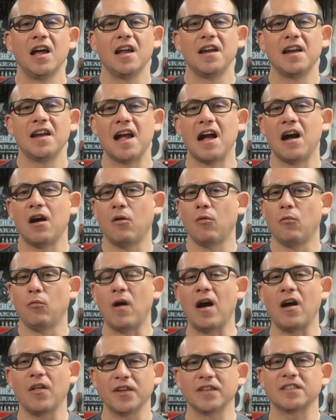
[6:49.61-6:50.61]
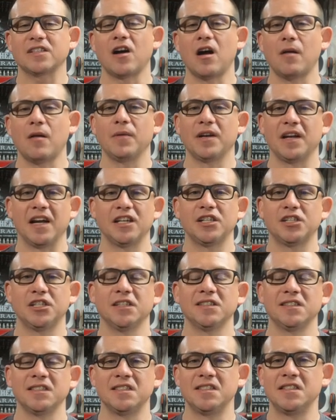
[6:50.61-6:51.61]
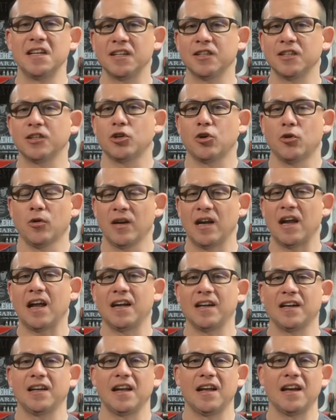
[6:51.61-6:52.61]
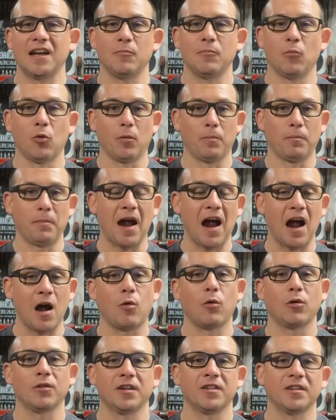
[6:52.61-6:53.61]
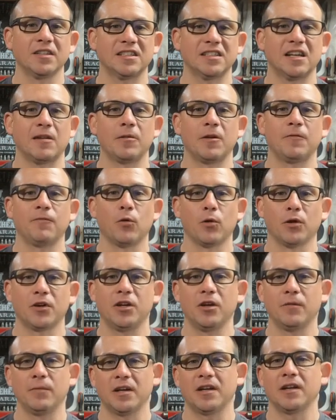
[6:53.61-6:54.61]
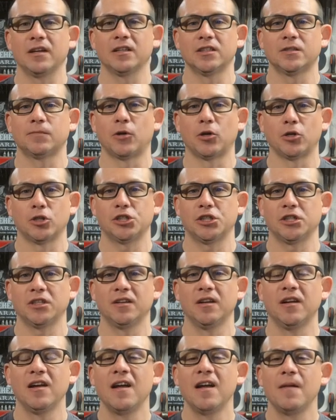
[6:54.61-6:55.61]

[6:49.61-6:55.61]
Now, while this combination didn't create any more power than the seventy-four cubic inch version,